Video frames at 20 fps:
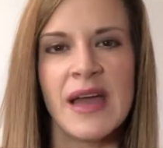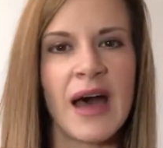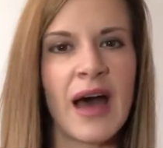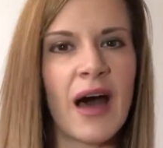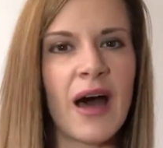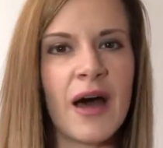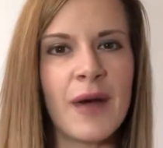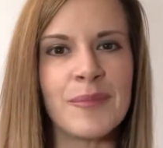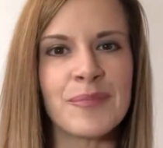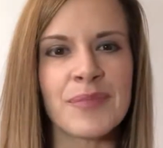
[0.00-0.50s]

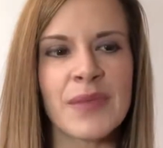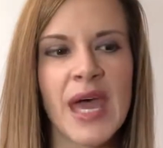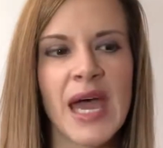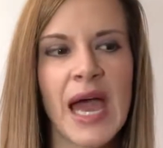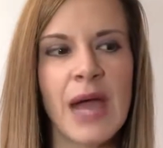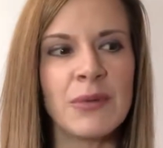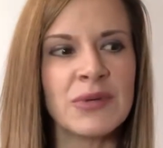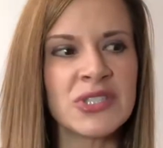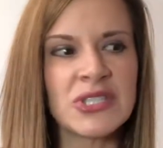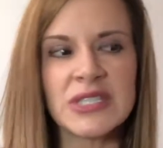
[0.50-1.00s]

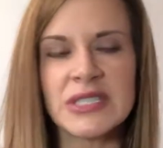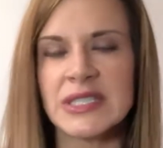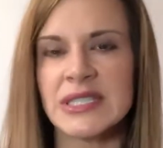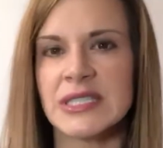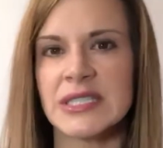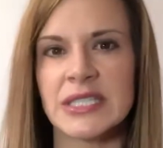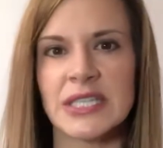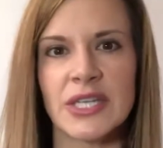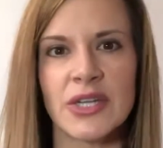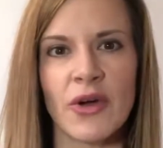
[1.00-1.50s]
I was
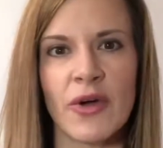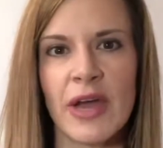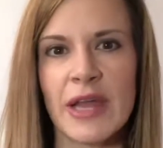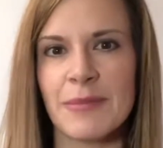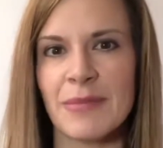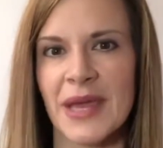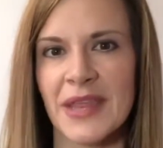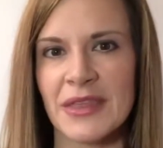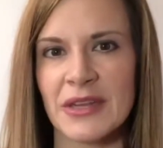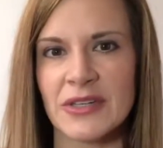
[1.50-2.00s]
just, you know,
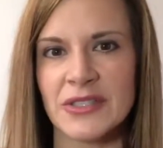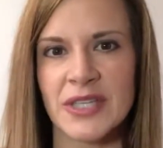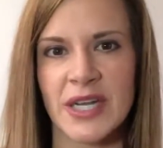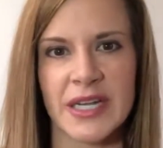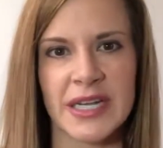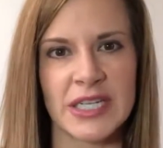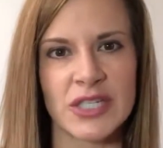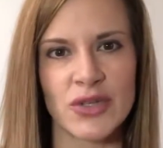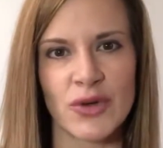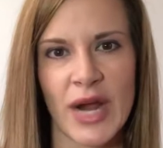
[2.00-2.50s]
I'd been there,
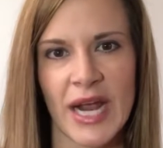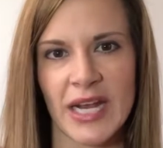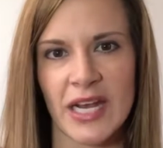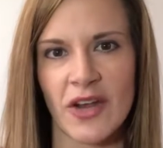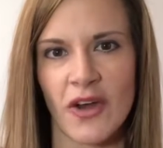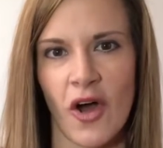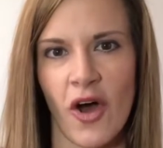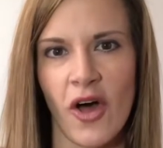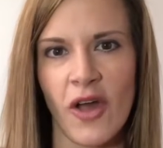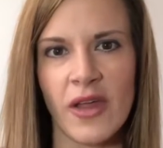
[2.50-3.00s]
done it, tried
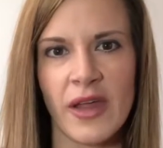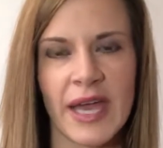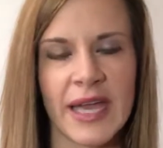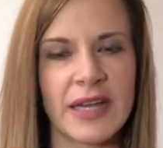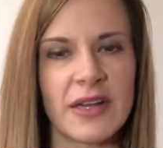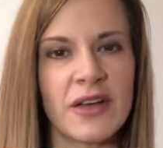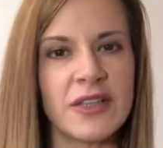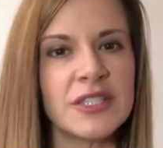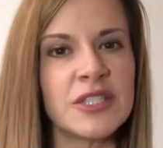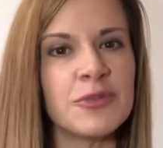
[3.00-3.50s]
it all.
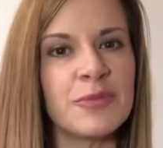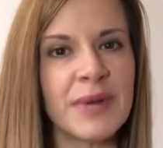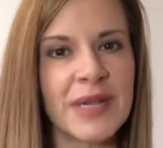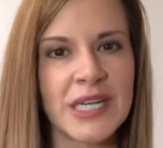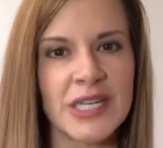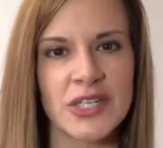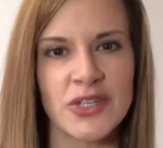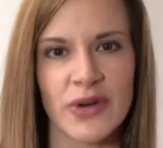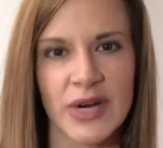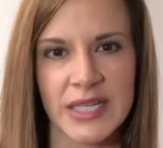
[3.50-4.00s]
I'd also
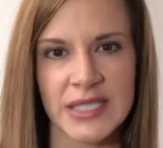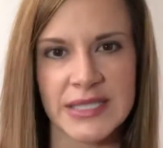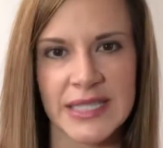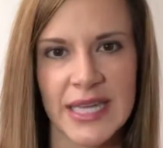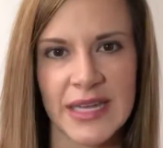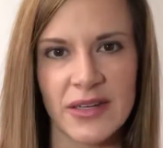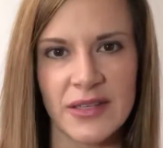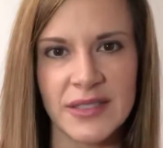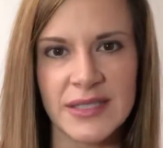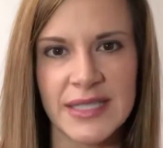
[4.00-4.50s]
been in direct
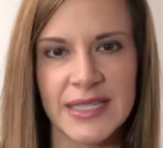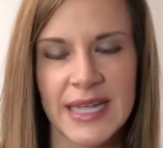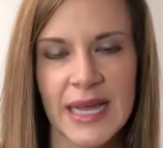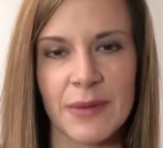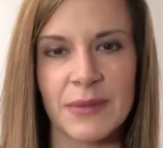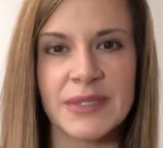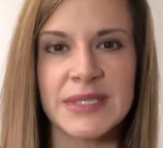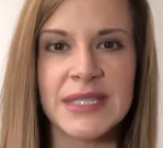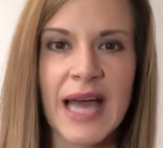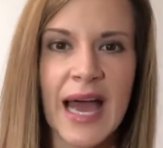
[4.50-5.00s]
sales, and
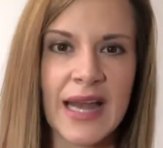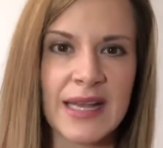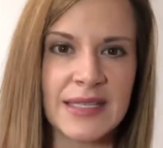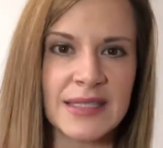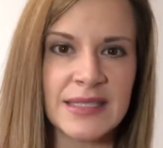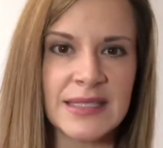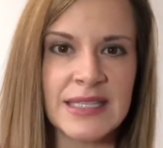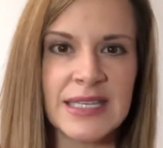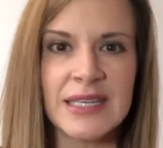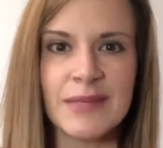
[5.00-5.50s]
I was
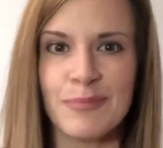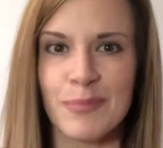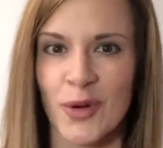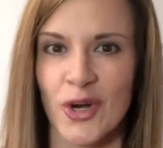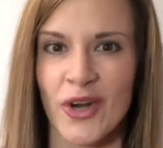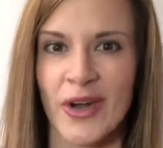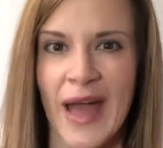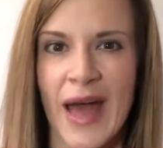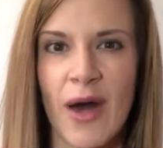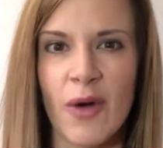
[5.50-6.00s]
honestly
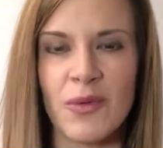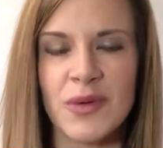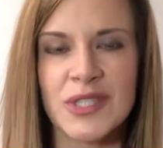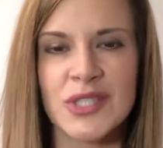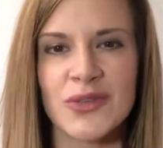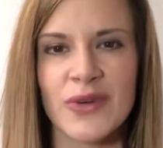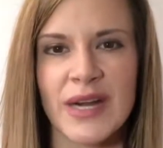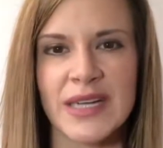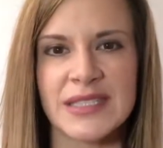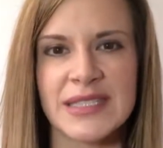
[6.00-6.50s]
burnt out with
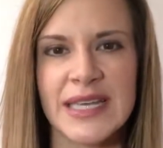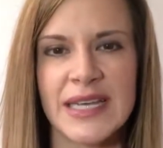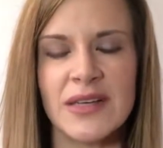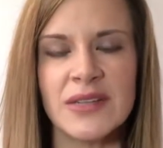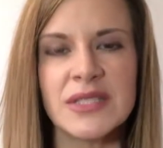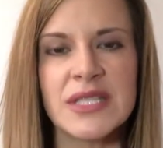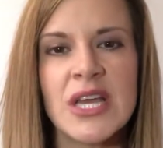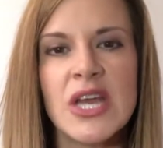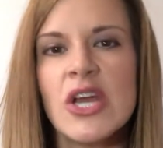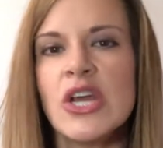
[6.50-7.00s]
direct
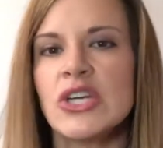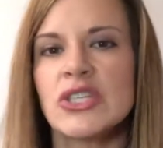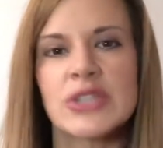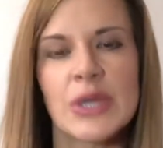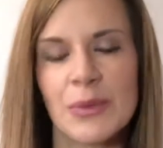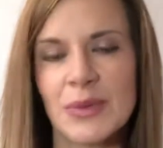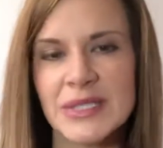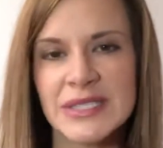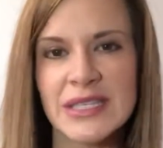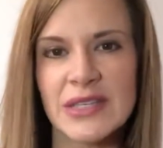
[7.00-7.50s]
sales.
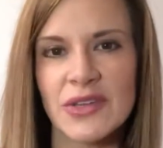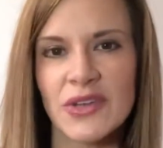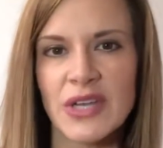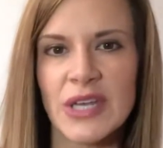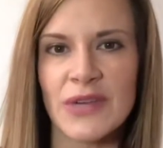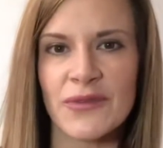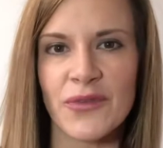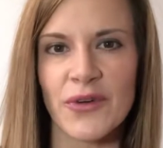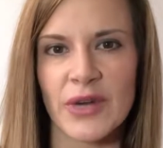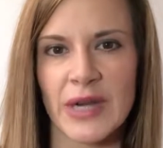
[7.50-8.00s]
So I wasn't
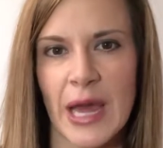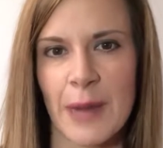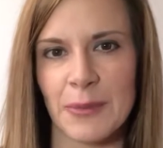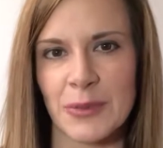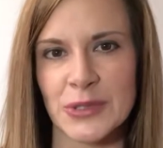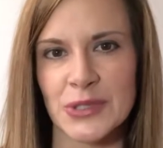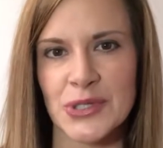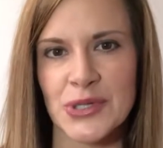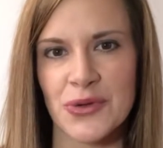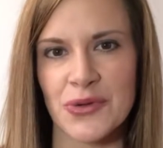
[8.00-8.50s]
looking for an
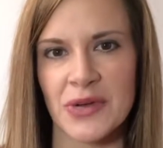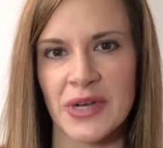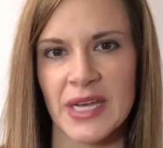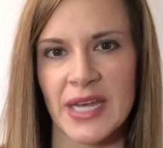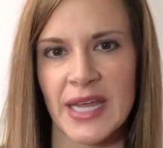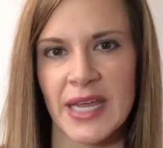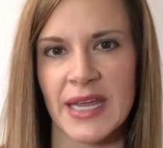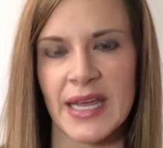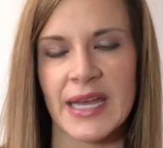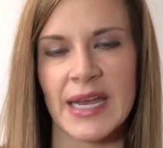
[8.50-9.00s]

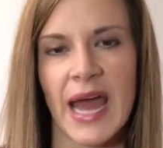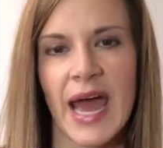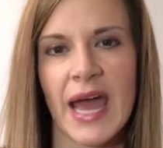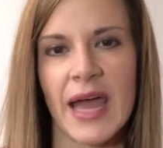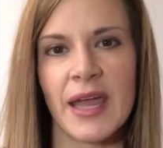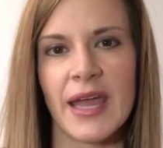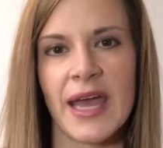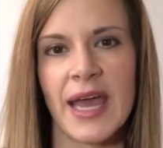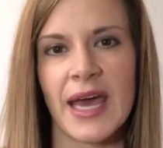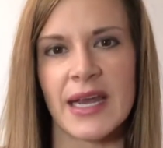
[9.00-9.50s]
opportunity, and
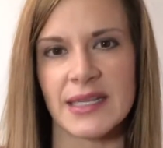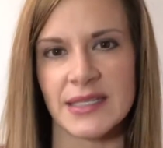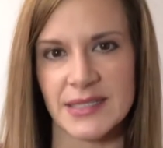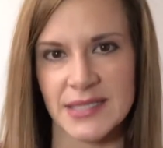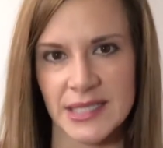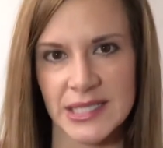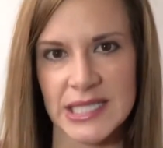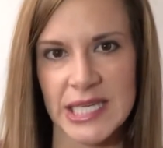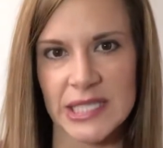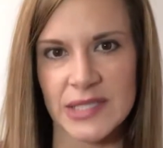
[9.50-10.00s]
I had a
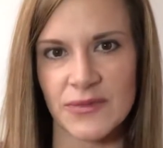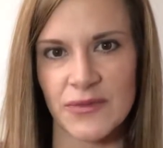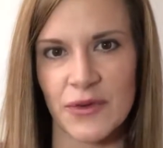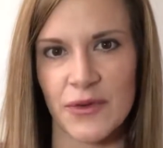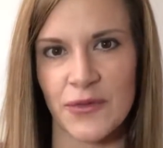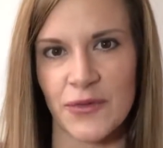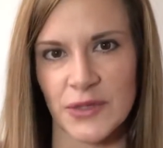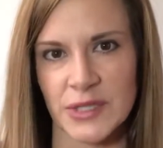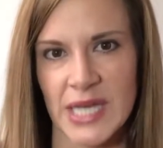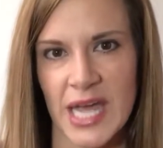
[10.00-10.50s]

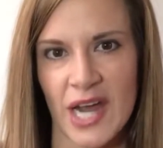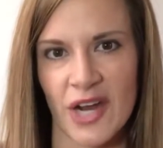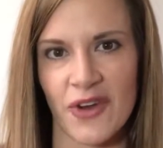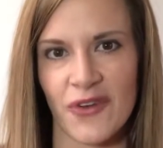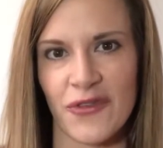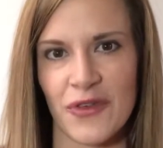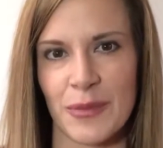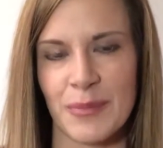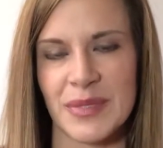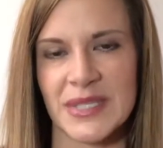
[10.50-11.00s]
successful
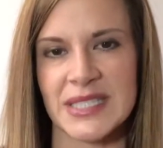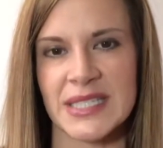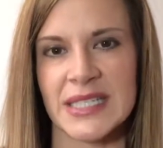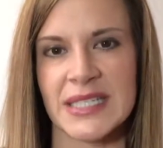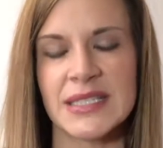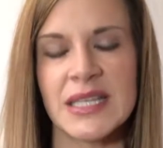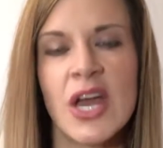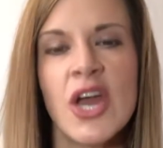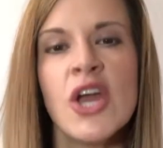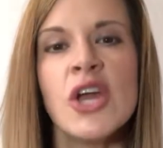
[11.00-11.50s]
photography
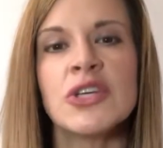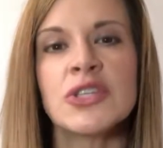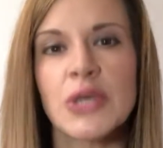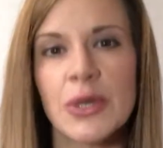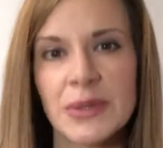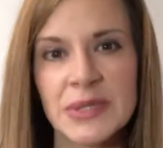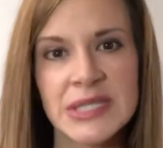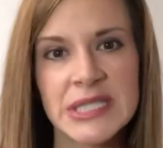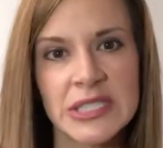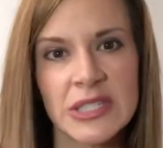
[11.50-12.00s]
business.
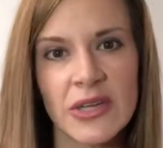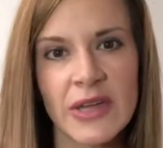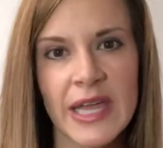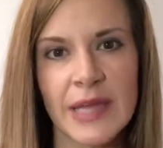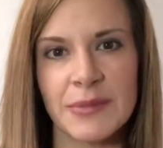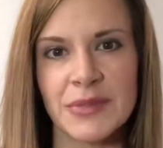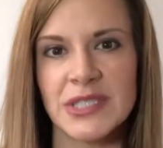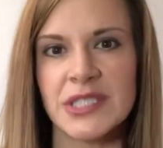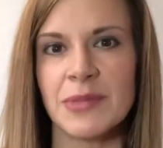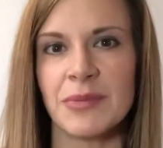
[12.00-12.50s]
So I was still
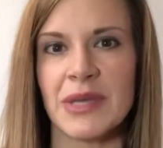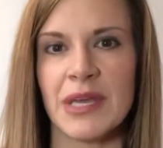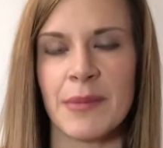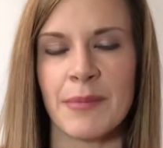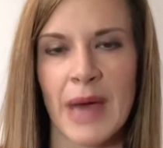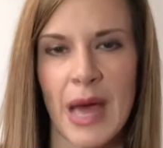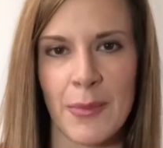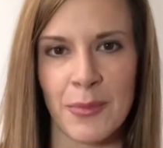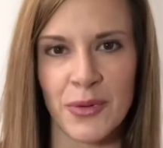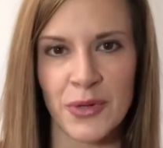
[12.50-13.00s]
able to be
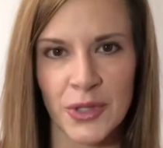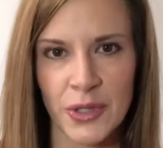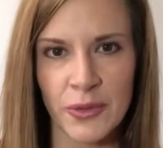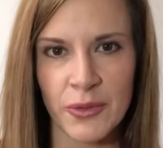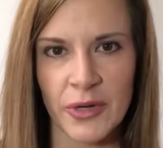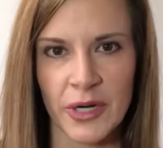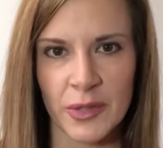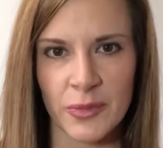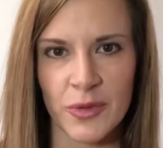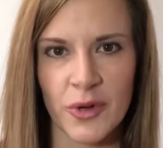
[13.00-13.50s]
a
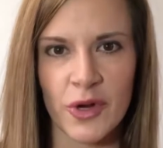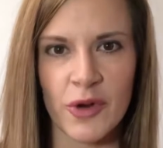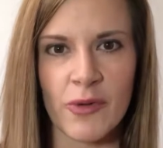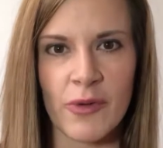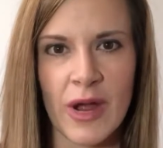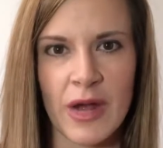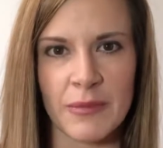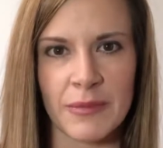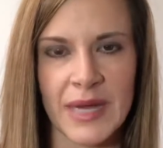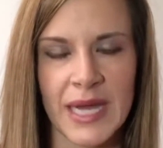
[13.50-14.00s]
mompreneur and work
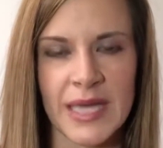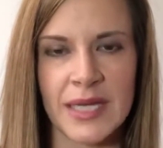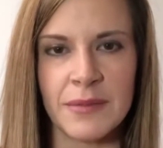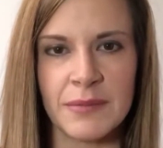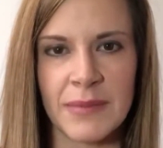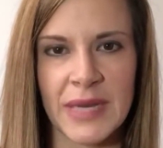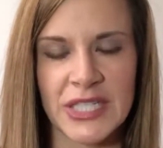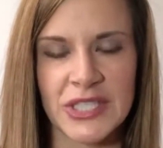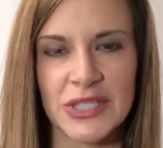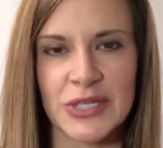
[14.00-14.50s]
around
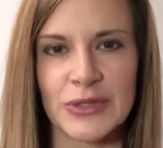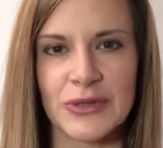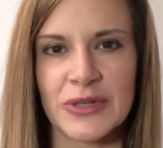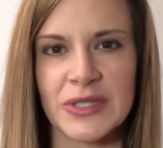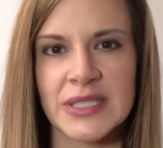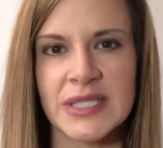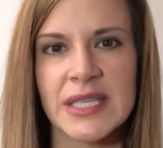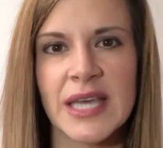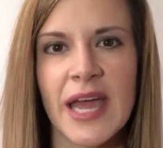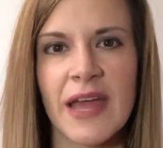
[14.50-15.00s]
my
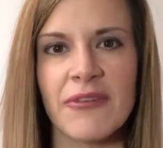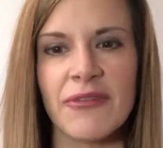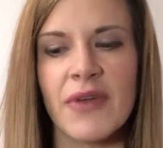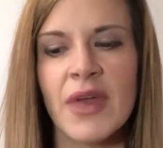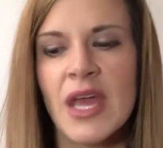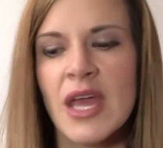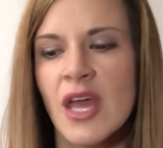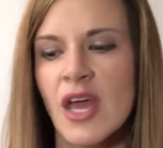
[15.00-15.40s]
children's life.